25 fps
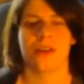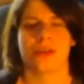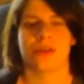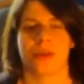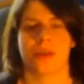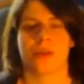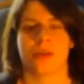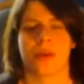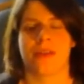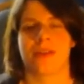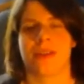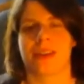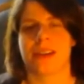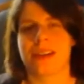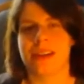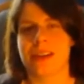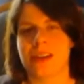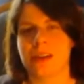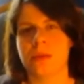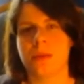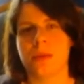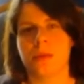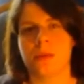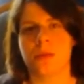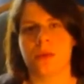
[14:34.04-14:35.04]
So we have a
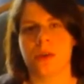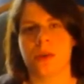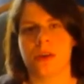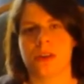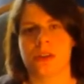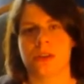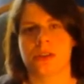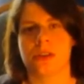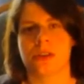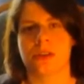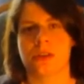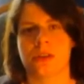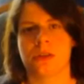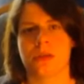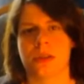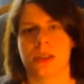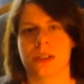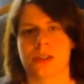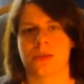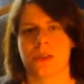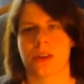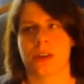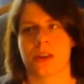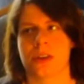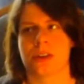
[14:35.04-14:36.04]
little bit more to do
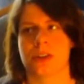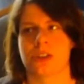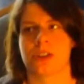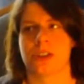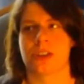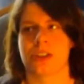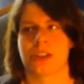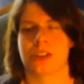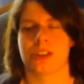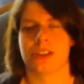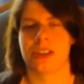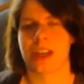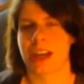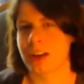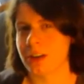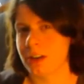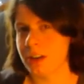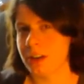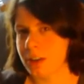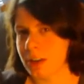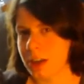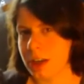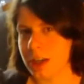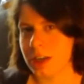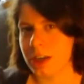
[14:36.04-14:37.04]
as far as just
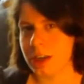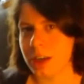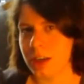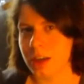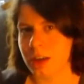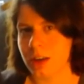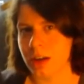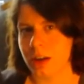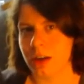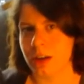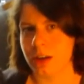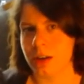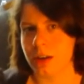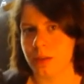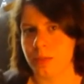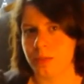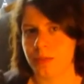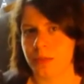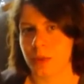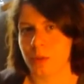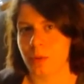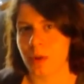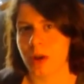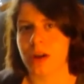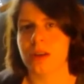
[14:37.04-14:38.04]
decorating
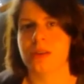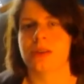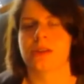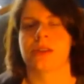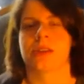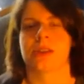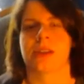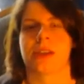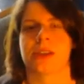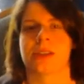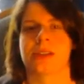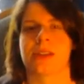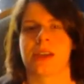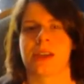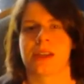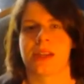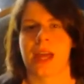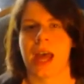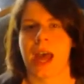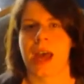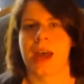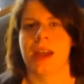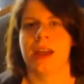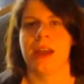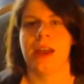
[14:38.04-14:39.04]
the walls and things like
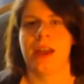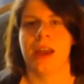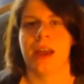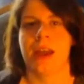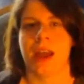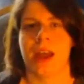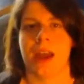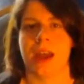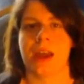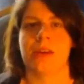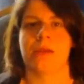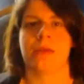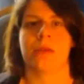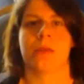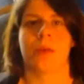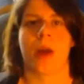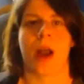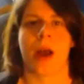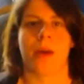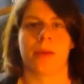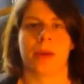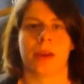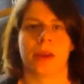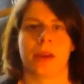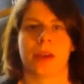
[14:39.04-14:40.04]
that. And we're
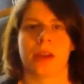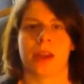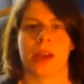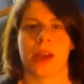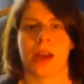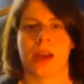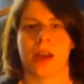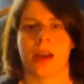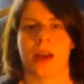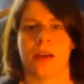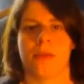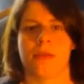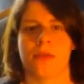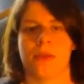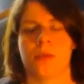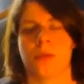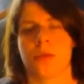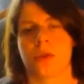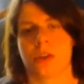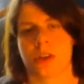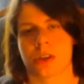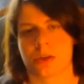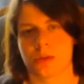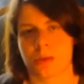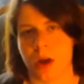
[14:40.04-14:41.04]
probably going to get a few
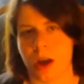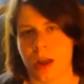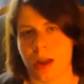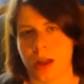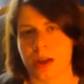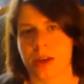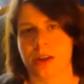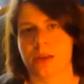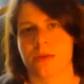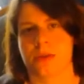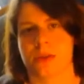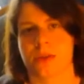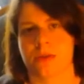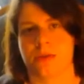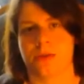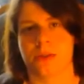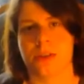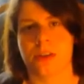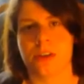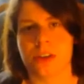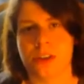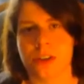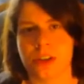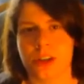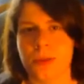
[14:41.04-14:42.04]
more small items of
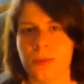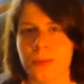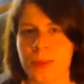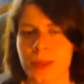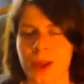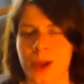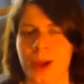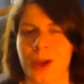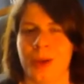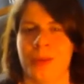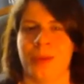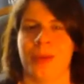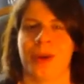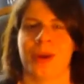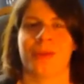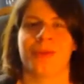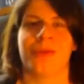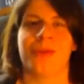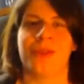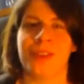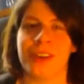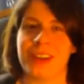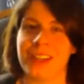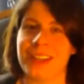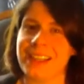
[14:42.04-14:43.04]
furniture. But
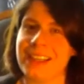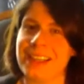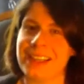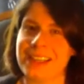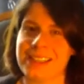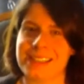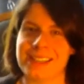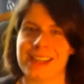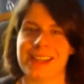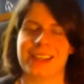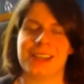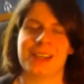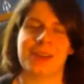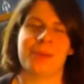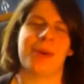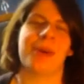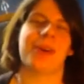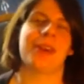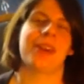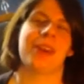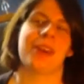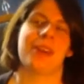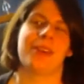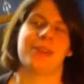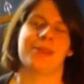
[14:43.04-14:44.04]
I'm really excited
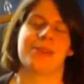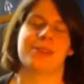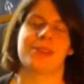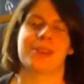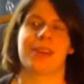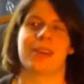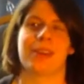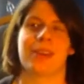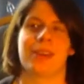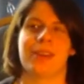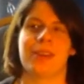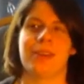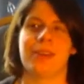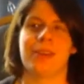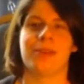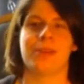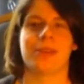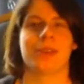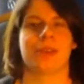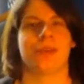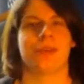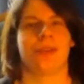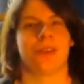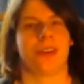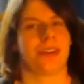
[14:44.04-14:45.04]
about it. It was a
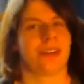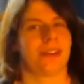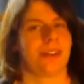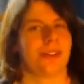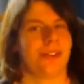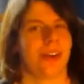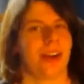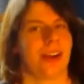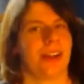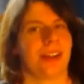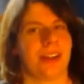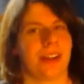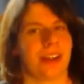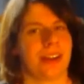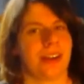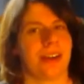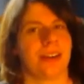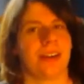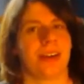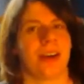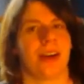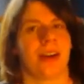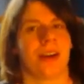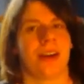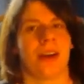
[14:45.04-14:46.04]
huge feat to finally get
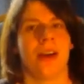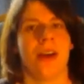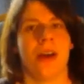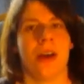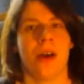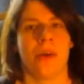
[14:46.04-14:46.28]
it done.